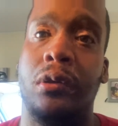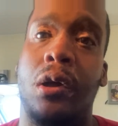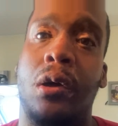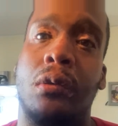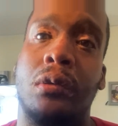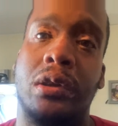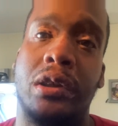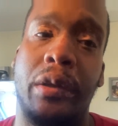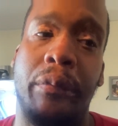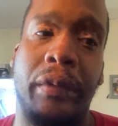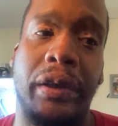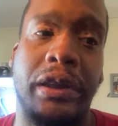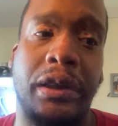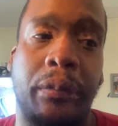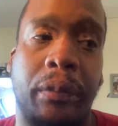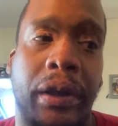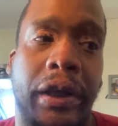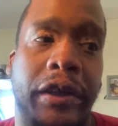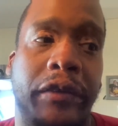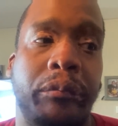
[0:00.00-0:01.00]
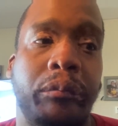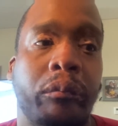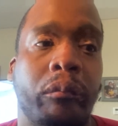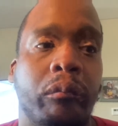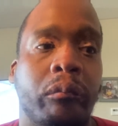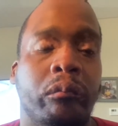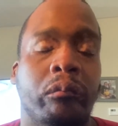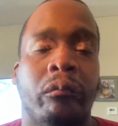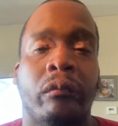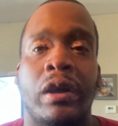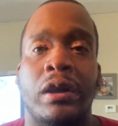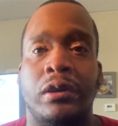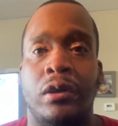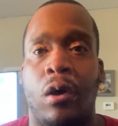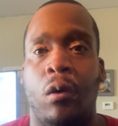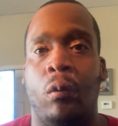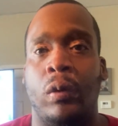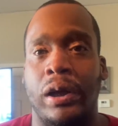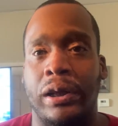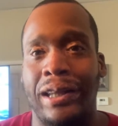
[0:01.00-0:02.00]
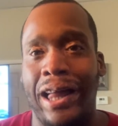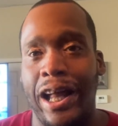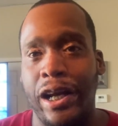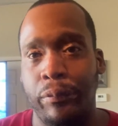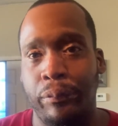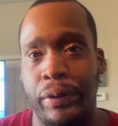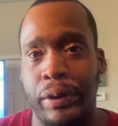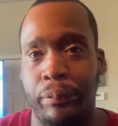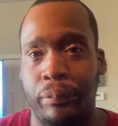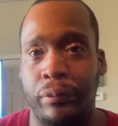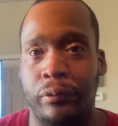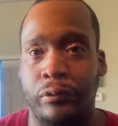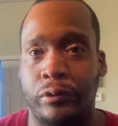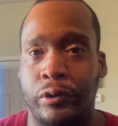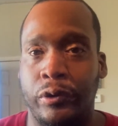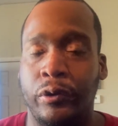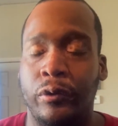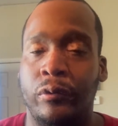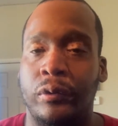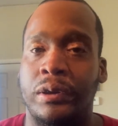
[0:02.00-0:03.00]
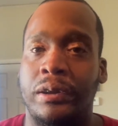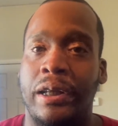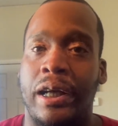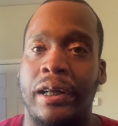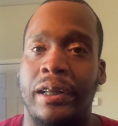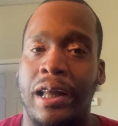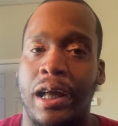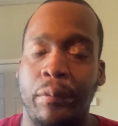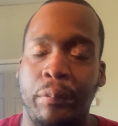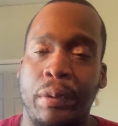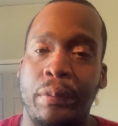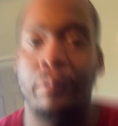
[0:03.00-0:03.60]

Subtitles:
the personal loans, let me explain. So what a lot of people do is